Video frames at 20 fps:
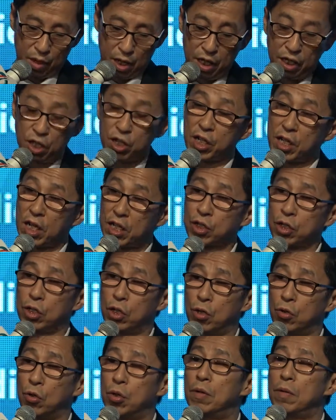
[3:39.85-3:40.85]

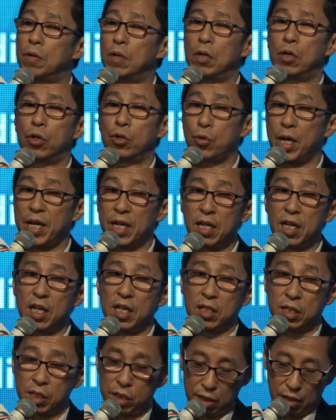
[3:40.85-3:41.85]
international
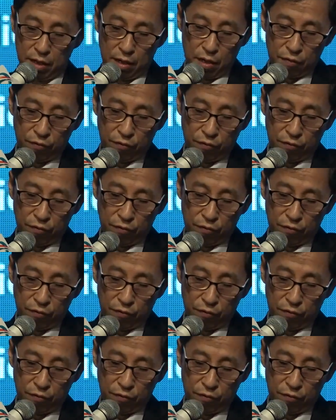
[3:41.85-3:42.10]
rankings.